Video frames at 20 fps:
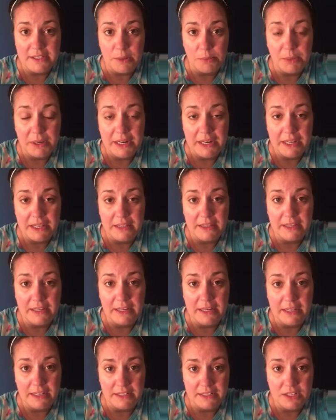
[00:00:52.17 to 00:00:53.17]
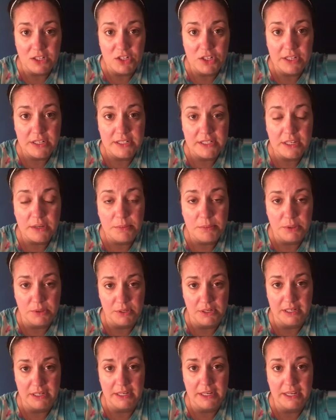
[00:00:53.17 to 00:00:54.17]
someone in the Indigenous
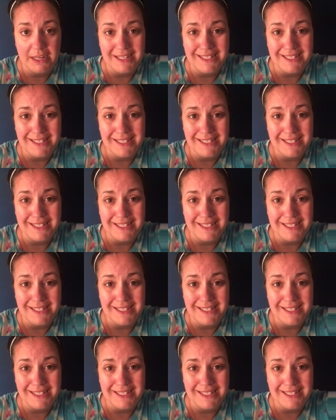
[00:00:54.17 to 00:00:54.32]
community